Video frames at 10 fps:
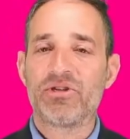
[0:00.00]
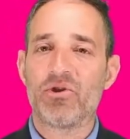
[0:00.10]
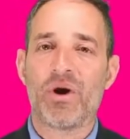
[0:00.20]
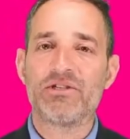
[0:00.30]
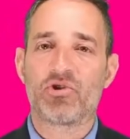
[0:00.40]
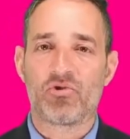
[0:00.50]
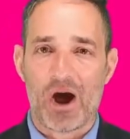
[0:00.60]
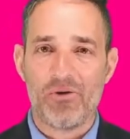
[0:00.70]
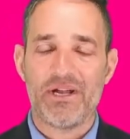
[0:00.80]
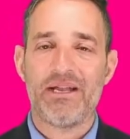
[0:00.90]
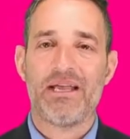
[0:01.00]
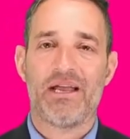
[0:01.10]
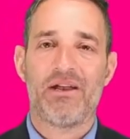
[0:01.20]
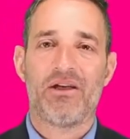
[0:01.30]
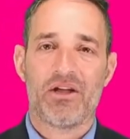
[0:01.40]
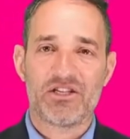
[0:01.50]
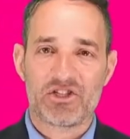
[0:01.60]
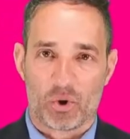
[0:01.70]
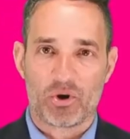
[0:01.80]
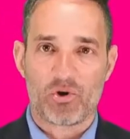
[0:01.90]
those are the ones grounded in
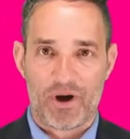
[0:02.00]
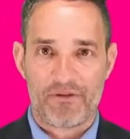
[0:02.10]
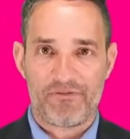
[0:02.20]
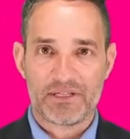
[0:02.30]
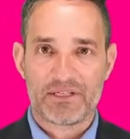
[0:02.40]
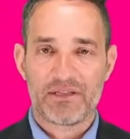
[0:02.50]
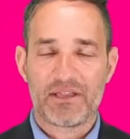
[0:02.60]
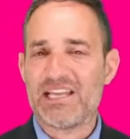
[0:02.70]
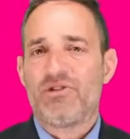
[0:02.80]
historical reference,